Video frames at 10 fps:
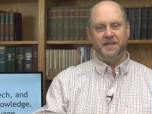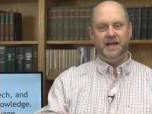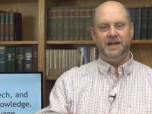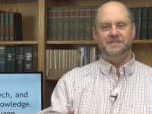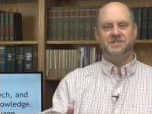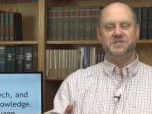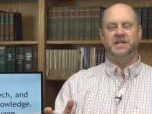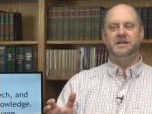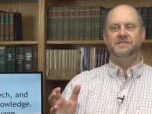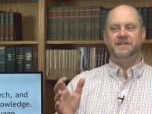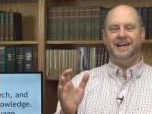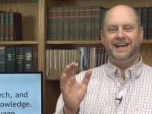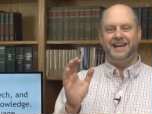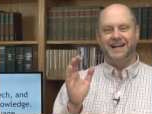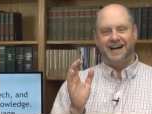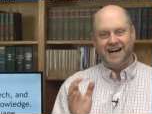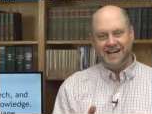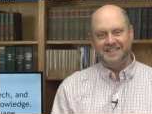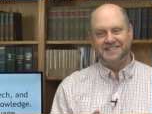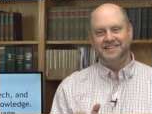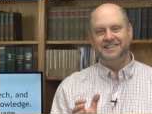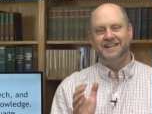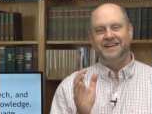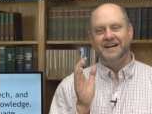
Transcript: the heavens give a constant,